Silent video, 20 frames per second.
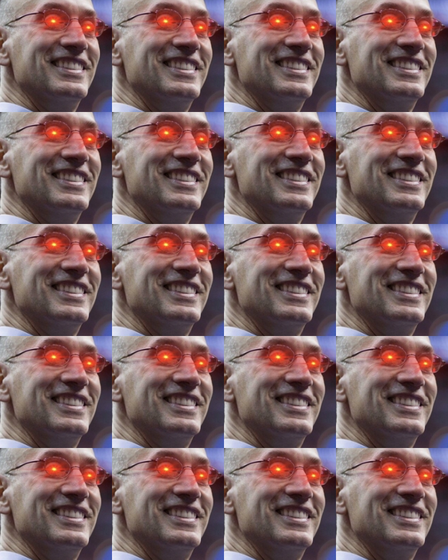
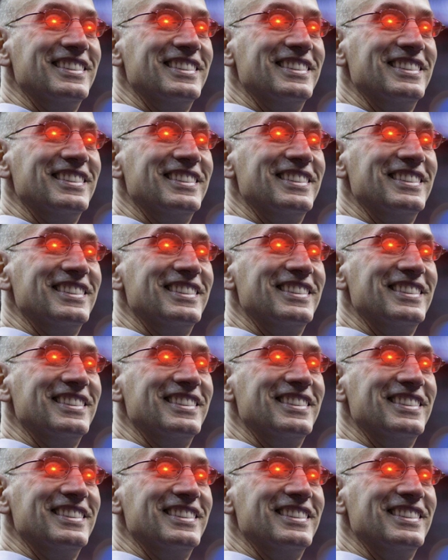[no speech]